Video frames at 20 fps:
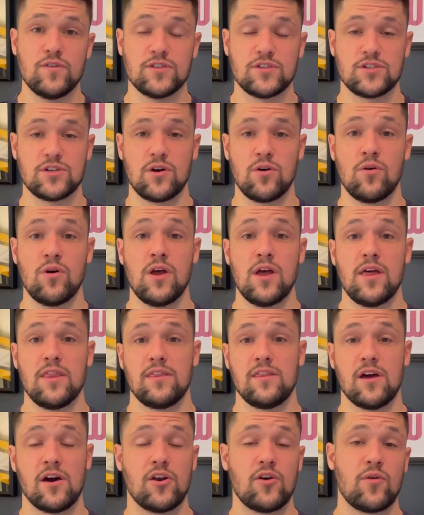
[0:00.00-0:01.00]
And so
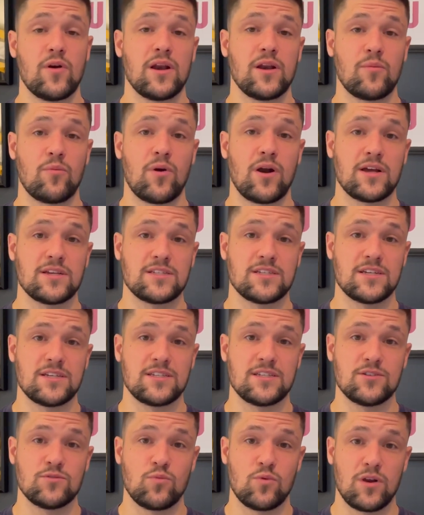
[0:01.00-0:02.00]
the underwriting
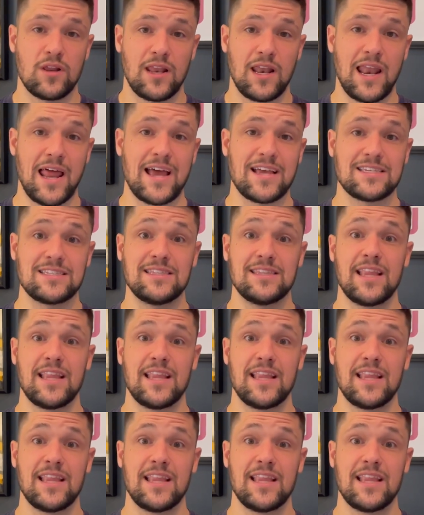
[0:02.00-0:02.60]
process is one of the last